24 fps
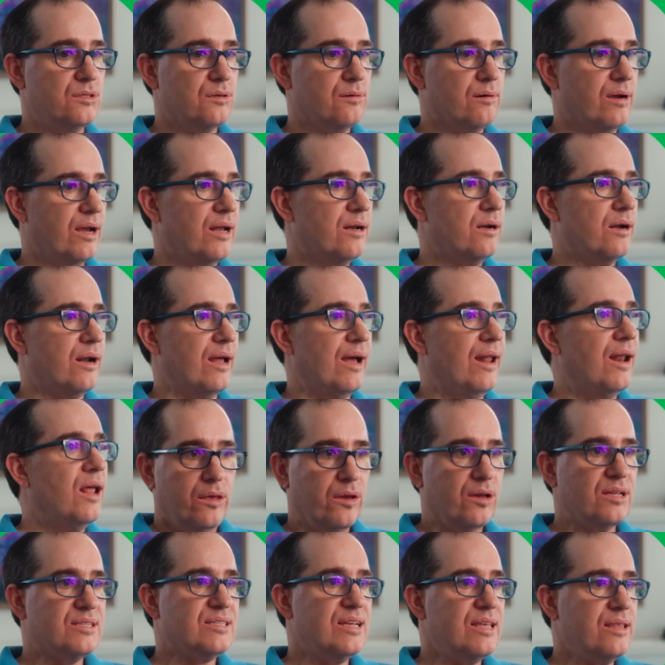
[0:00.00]
your internet.
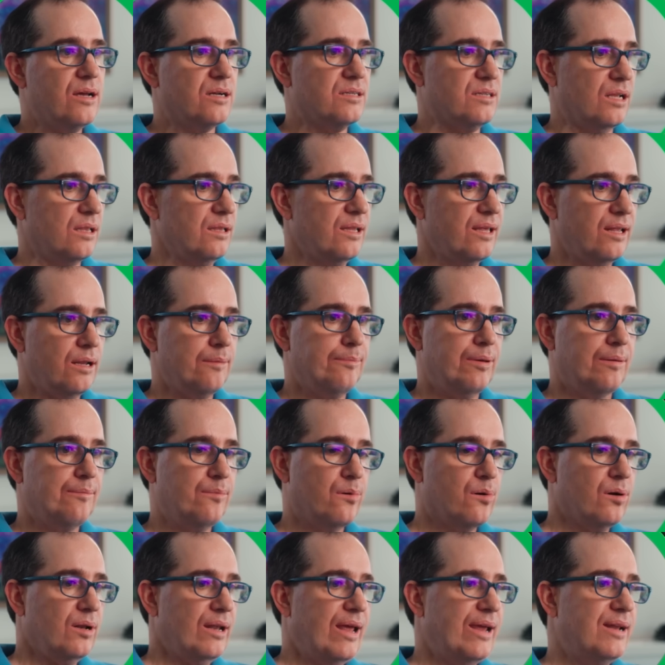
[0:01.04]
You can see there's a little bit
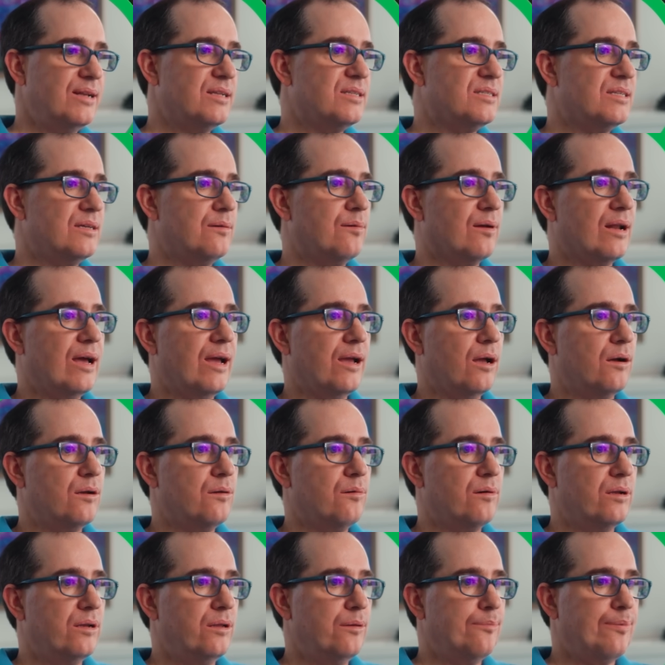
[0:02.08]
more latency when I go
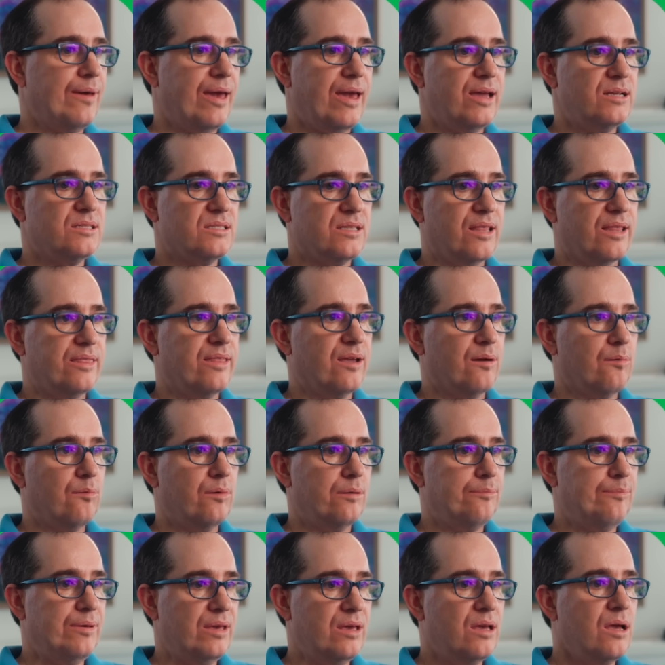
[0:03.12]
to a new page than there
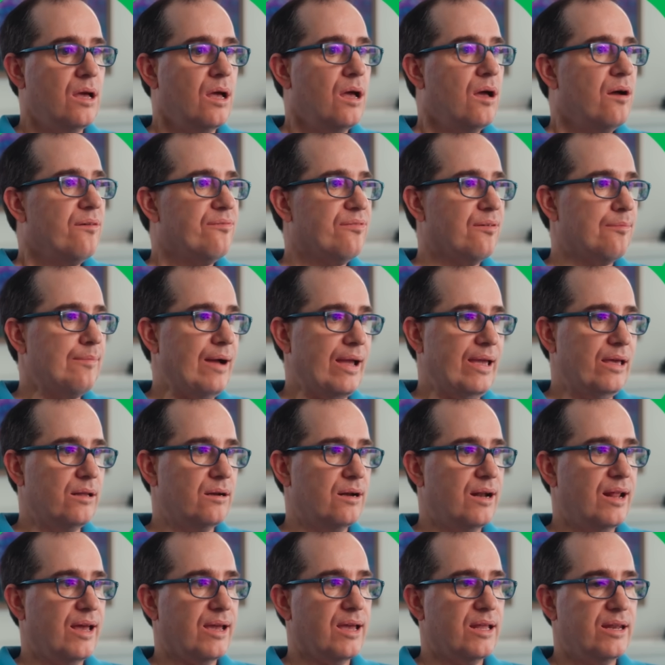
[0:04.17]
would be for my
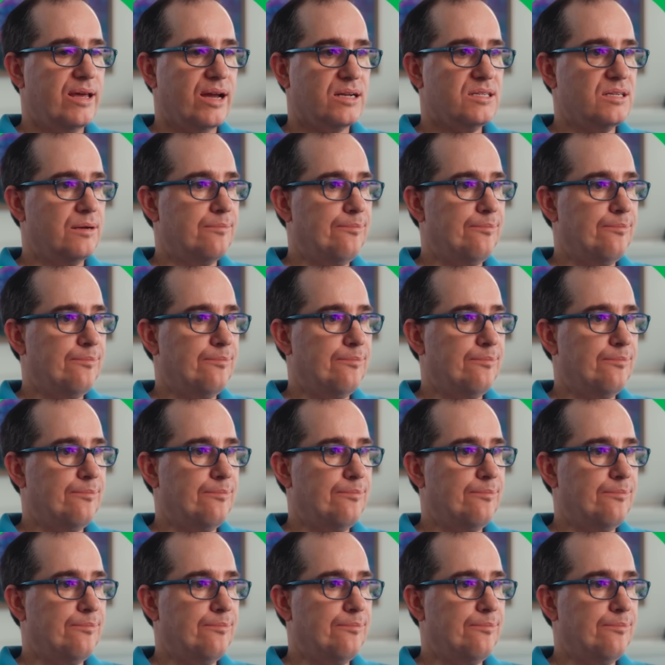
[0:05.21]
internet connection,